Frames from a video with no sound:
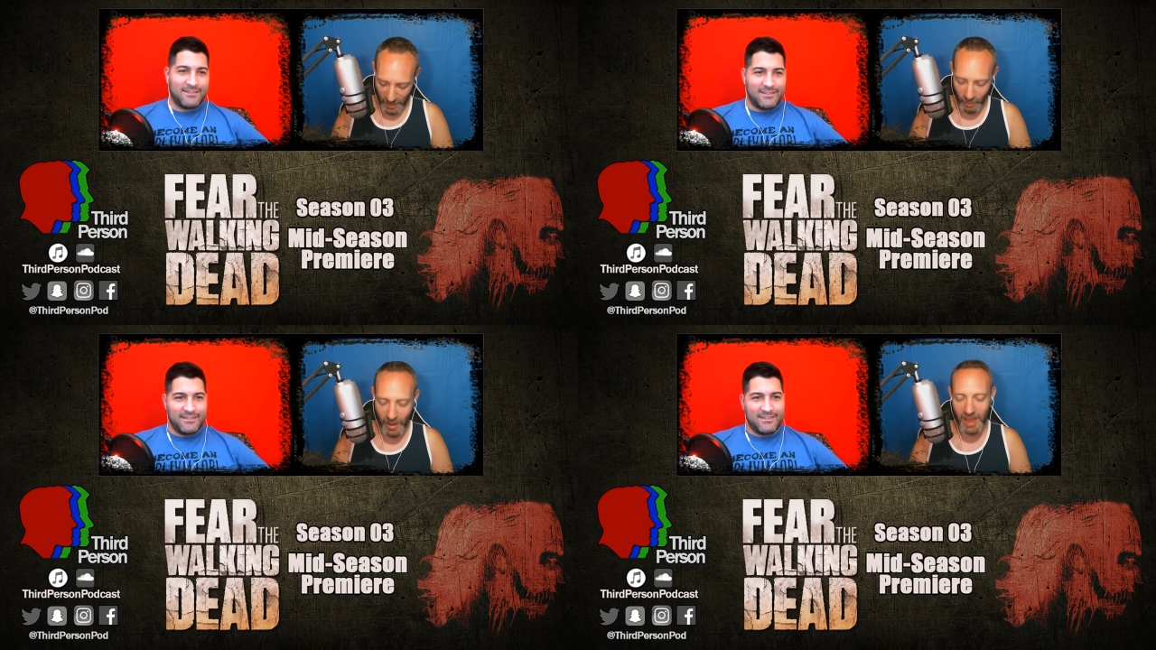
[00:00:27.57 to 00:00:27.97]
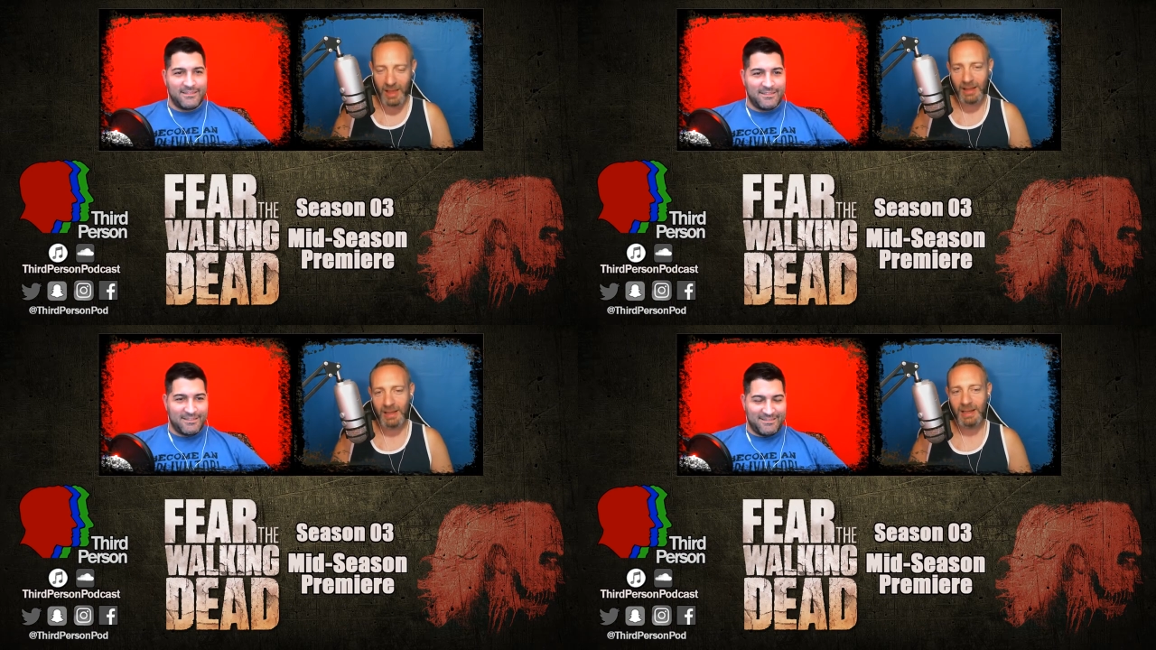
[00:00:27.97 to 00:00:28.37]

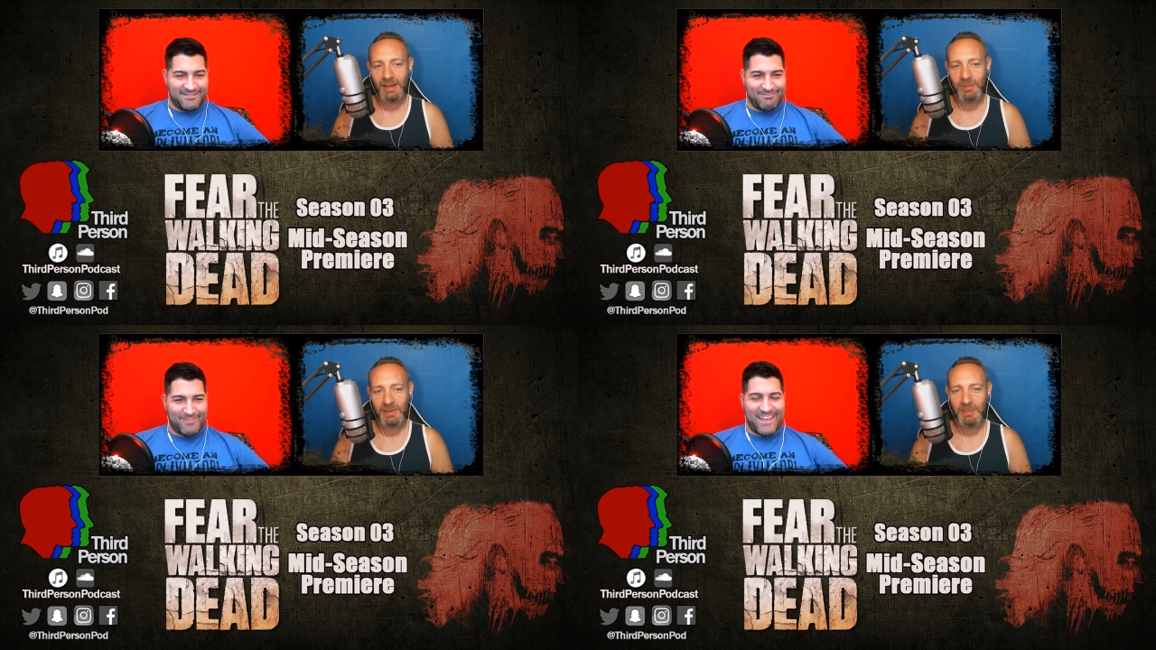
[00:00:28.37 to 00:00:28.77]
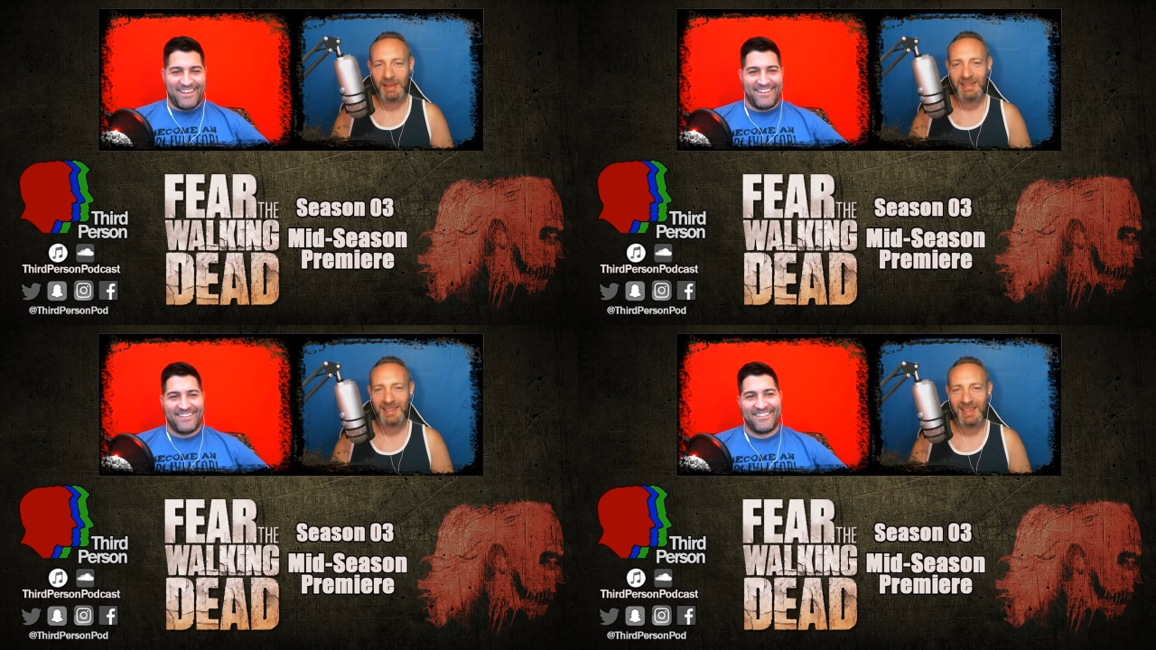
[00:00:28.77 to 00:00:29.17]
Speaker 1: Well, it was a
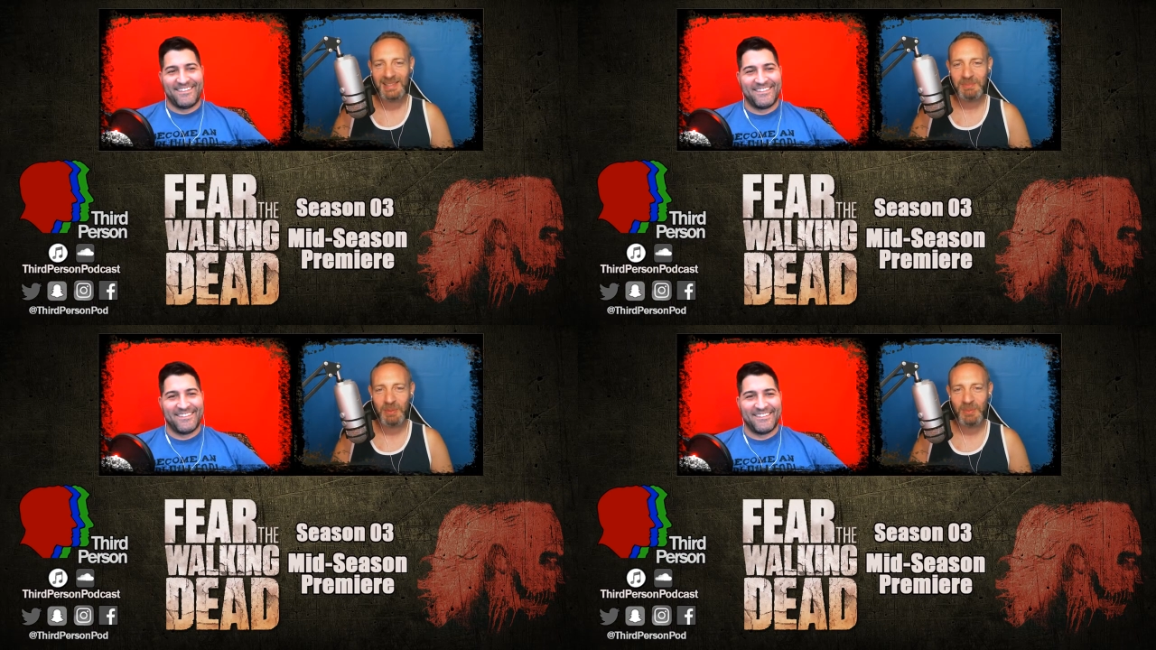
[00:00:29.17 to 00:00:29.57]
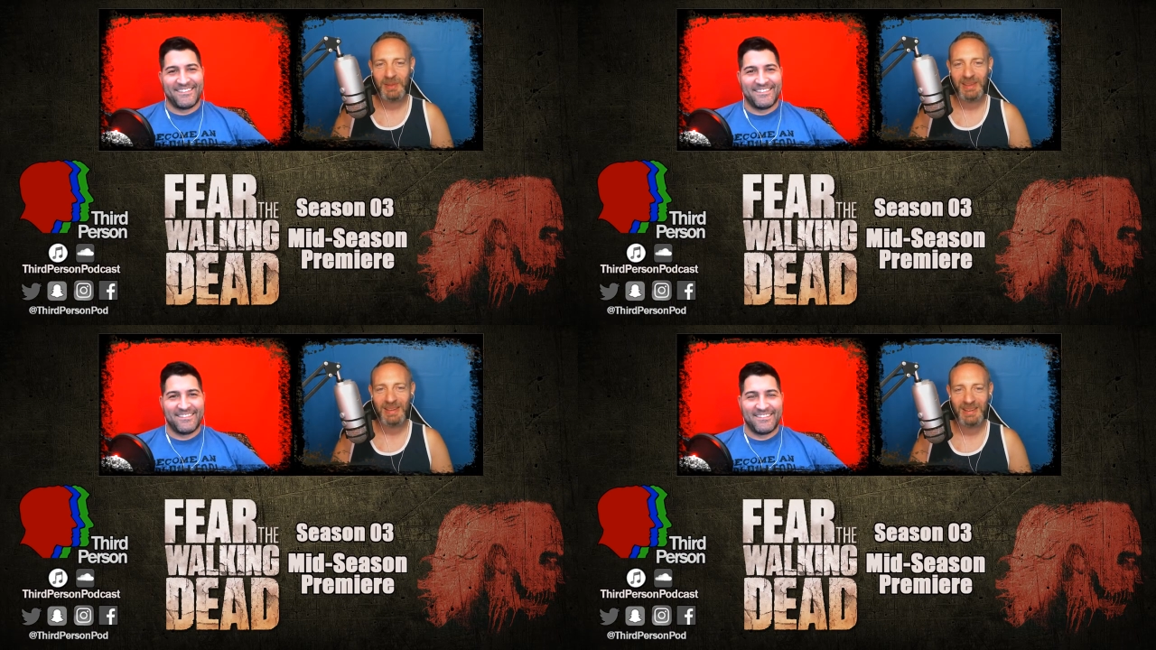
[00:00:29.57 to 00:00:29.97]
mid-season
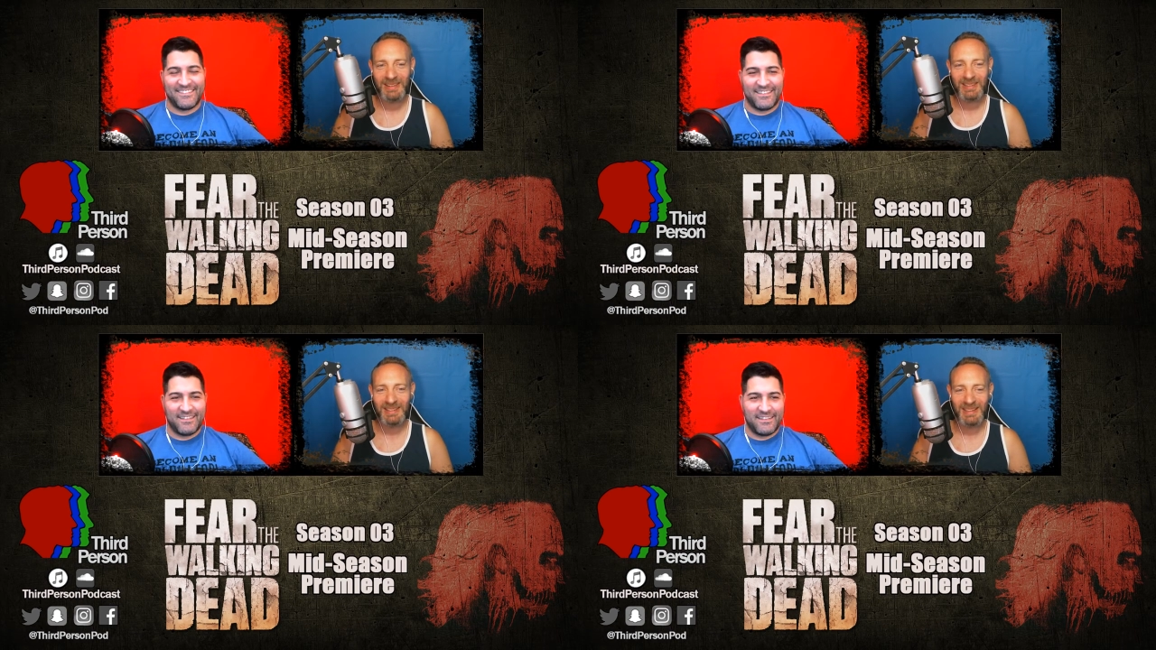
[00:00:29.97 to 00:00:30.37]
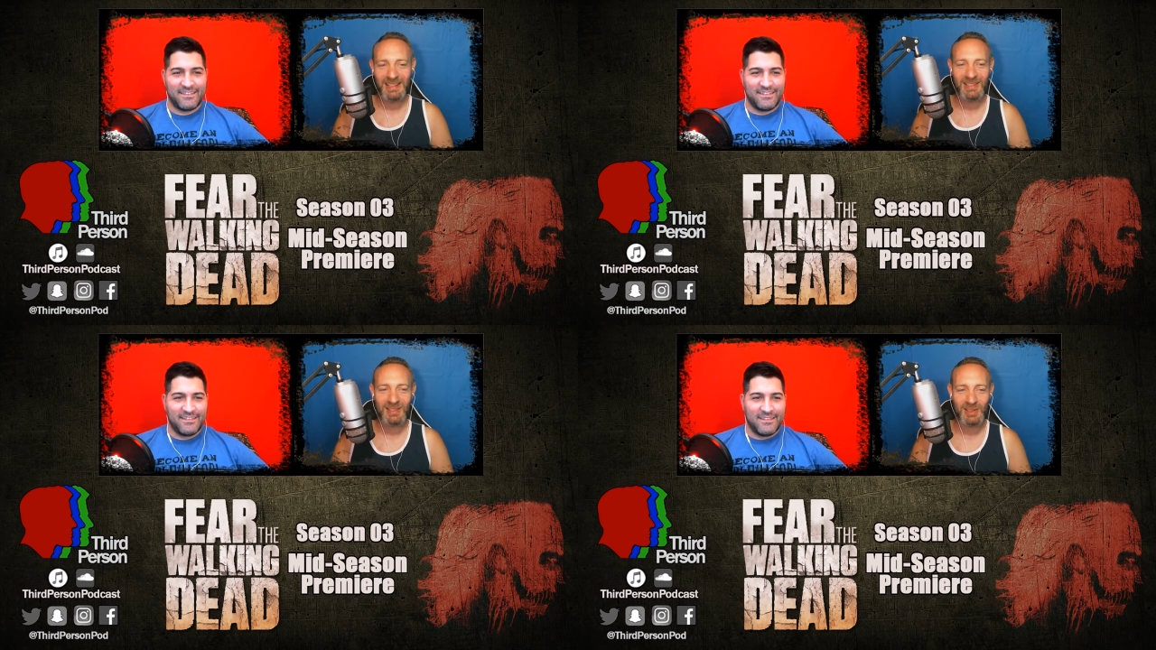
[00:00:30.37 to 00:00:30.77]
premiere.
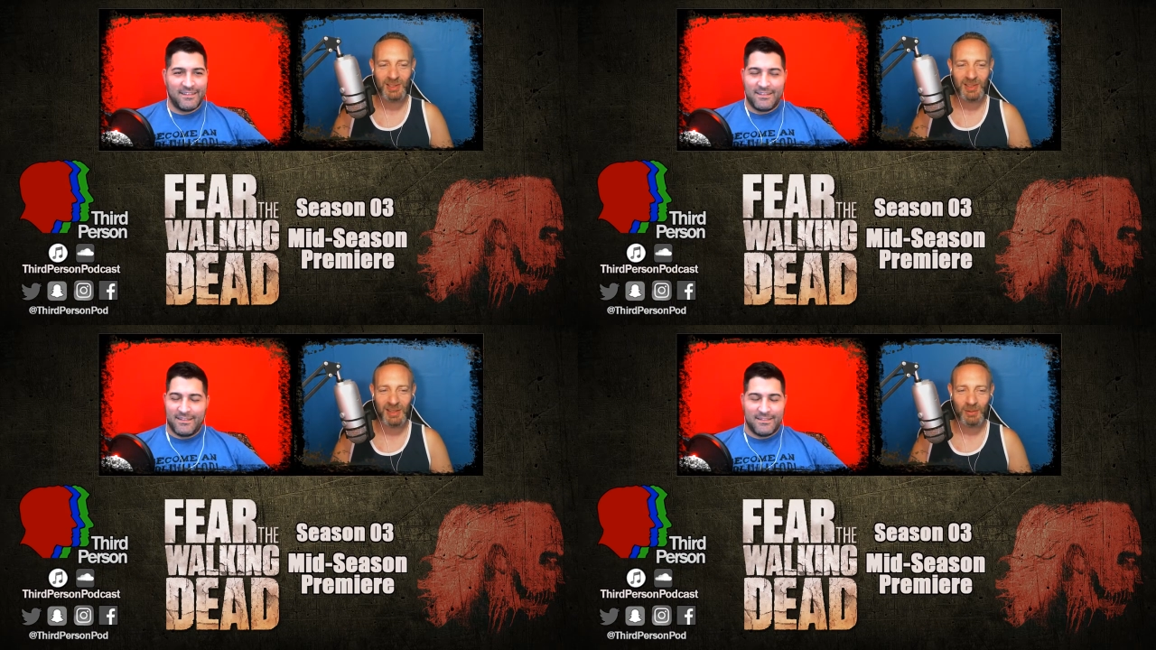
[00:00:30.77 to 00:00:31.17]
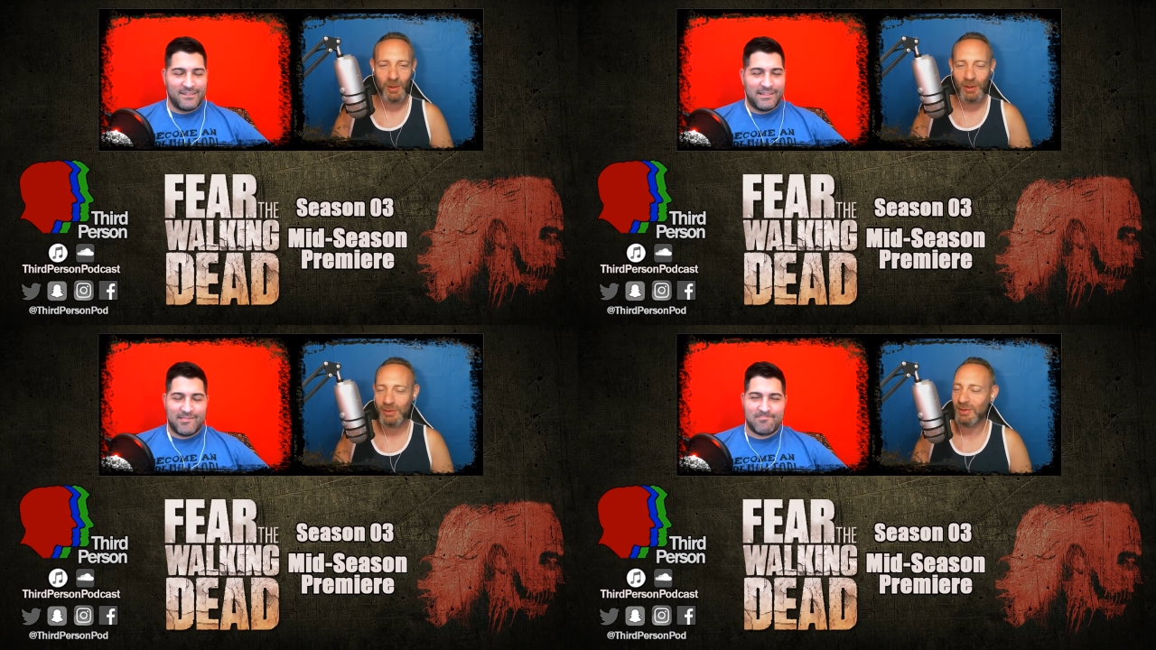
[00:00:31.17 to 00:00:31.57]
These are all,